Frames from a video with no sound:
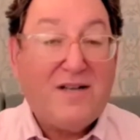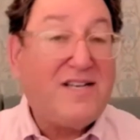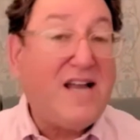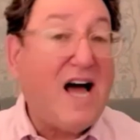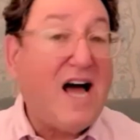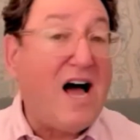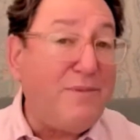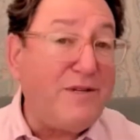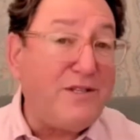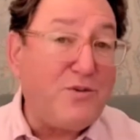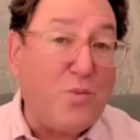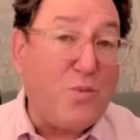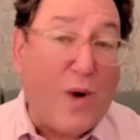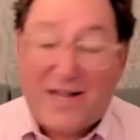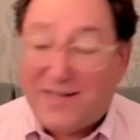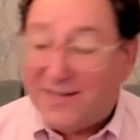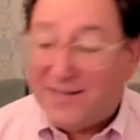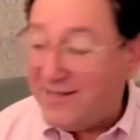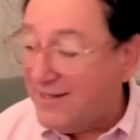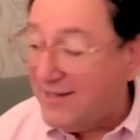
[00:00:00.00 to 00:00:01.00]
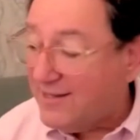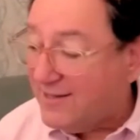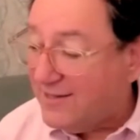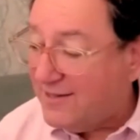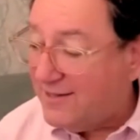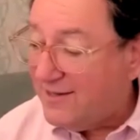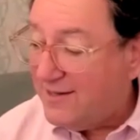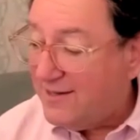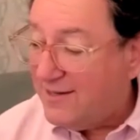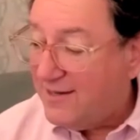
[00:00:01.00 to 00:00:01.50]
Thomas Watson
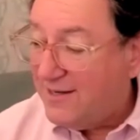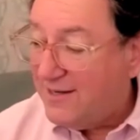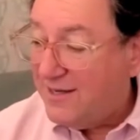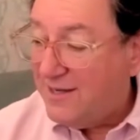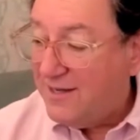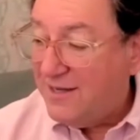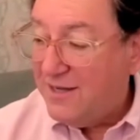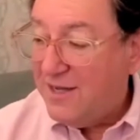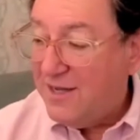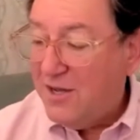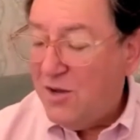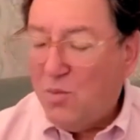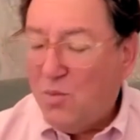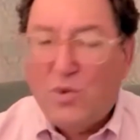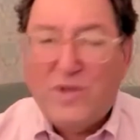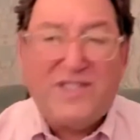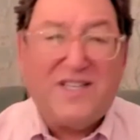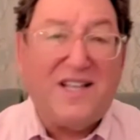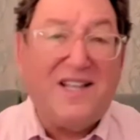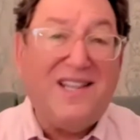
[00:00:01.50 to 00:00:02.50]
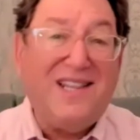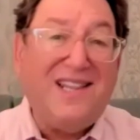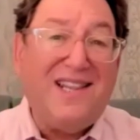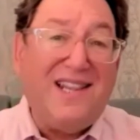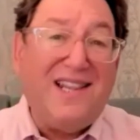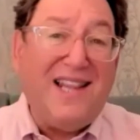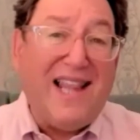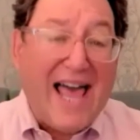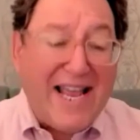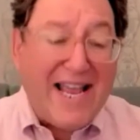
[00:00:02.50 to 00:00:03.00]
was a
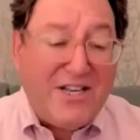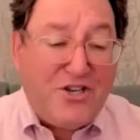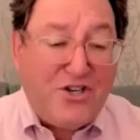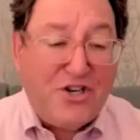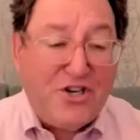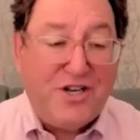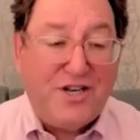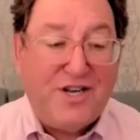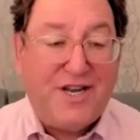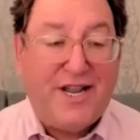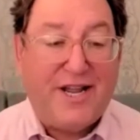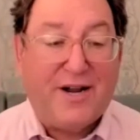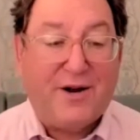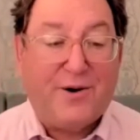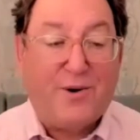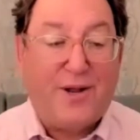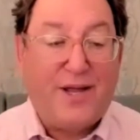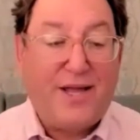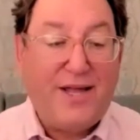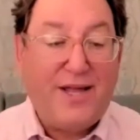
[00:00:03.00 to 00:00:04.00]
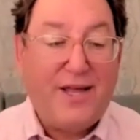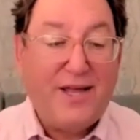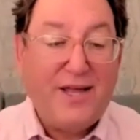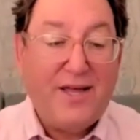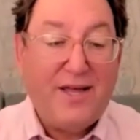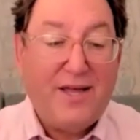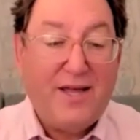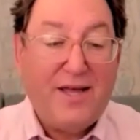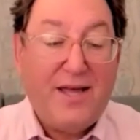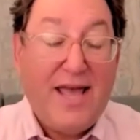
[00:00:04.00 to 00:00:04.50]
legendary
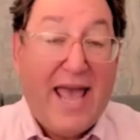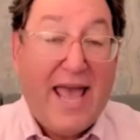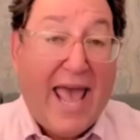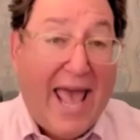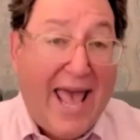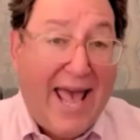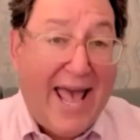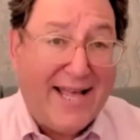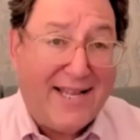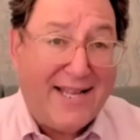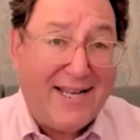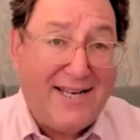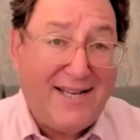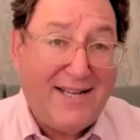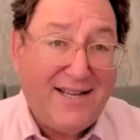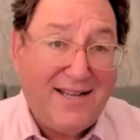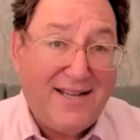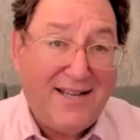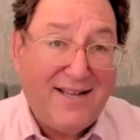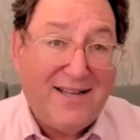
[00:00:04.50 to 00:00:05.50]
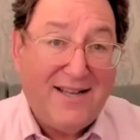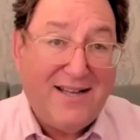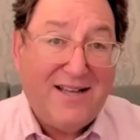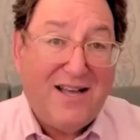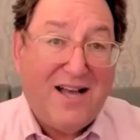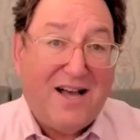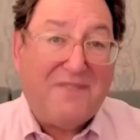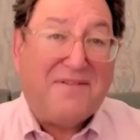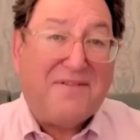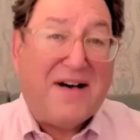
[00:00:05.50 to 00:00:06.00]
head
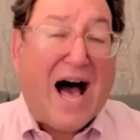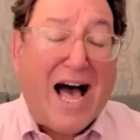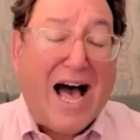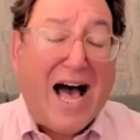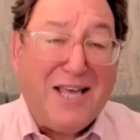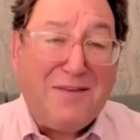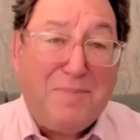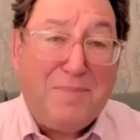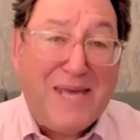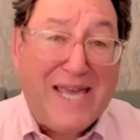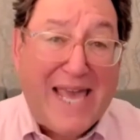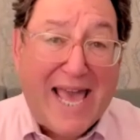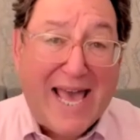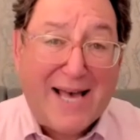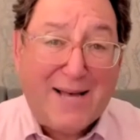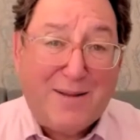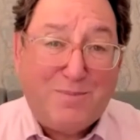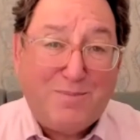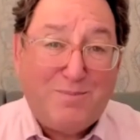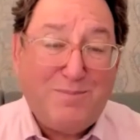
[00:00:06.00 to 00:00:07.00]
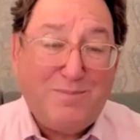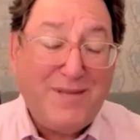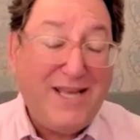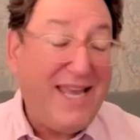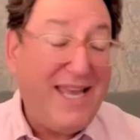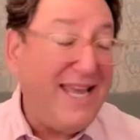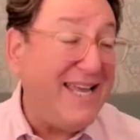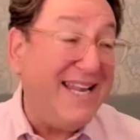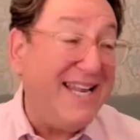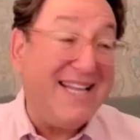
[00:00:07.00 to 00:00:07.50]
of IBM
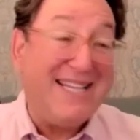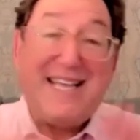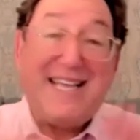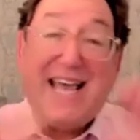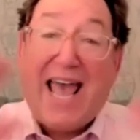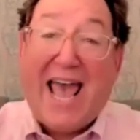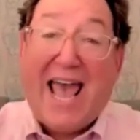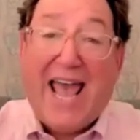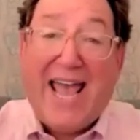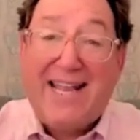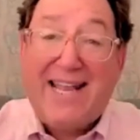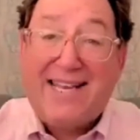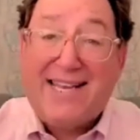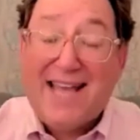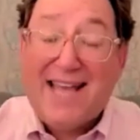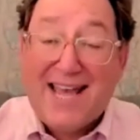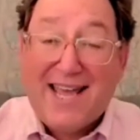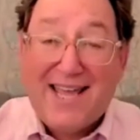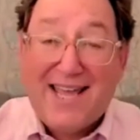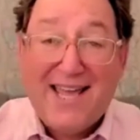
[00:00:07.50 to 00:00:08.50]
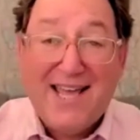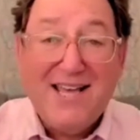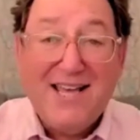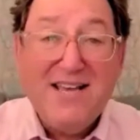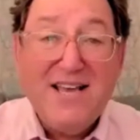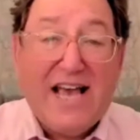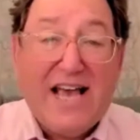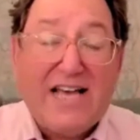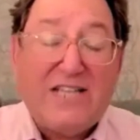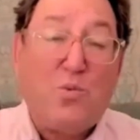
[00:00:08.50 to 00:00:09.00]
in its heyday
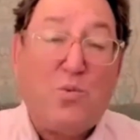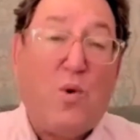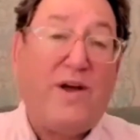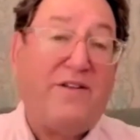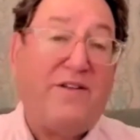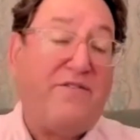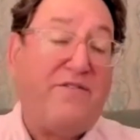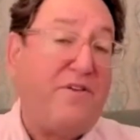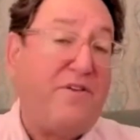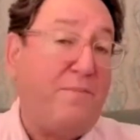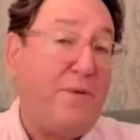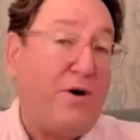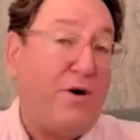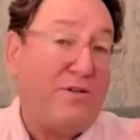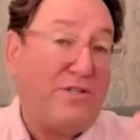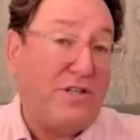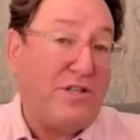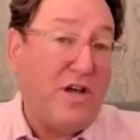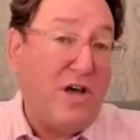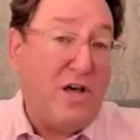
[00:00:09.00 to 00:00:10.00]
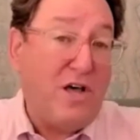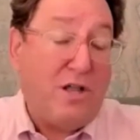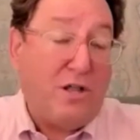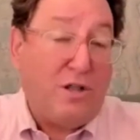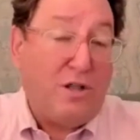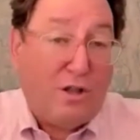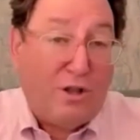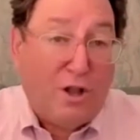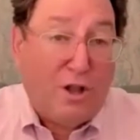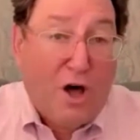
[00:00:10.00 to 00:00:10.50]
as one of the most
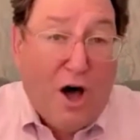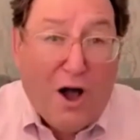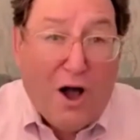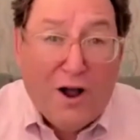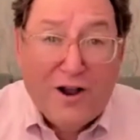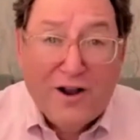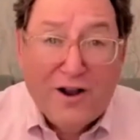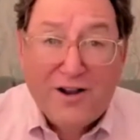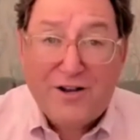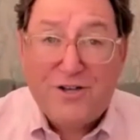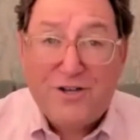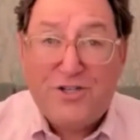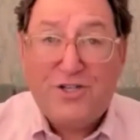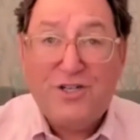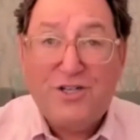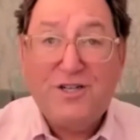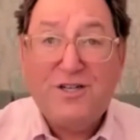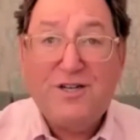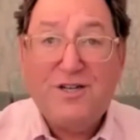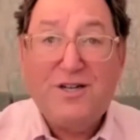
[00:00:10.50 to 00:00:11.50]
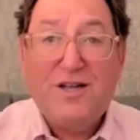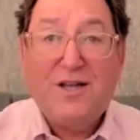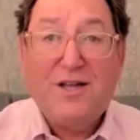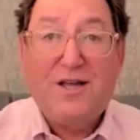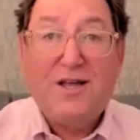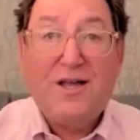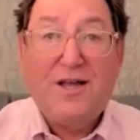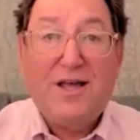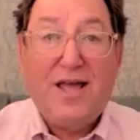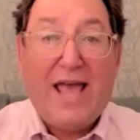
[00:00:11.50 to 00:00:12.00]
large
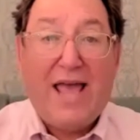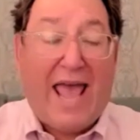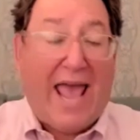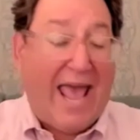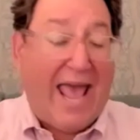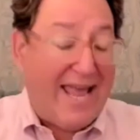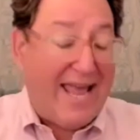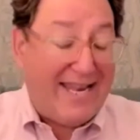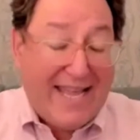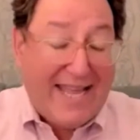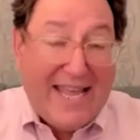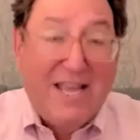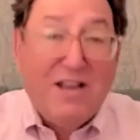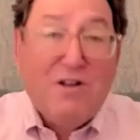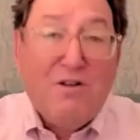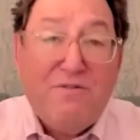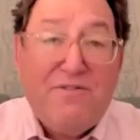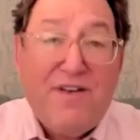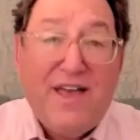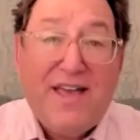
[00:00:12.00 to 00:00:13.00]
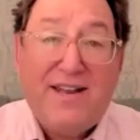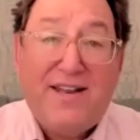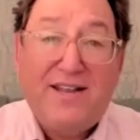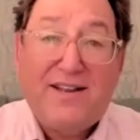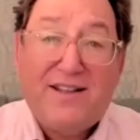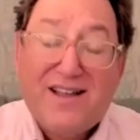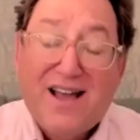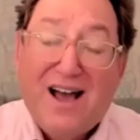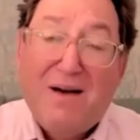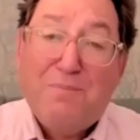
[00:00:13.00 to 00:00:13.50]
and
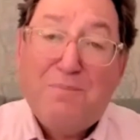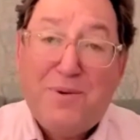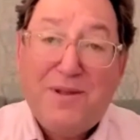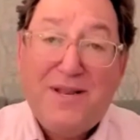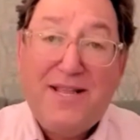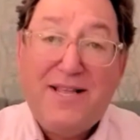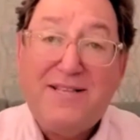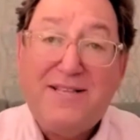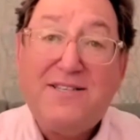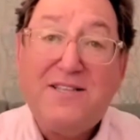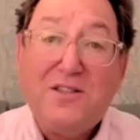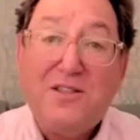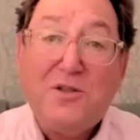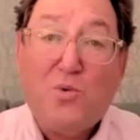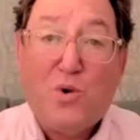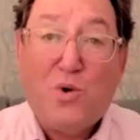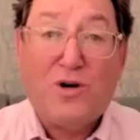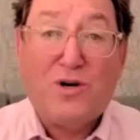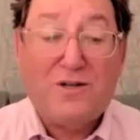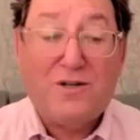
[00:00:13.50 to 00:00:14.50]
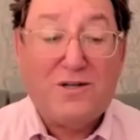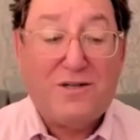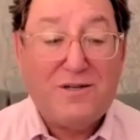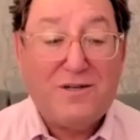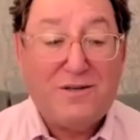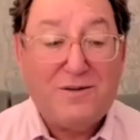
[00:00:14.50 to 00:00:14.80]
innovative companies in the world.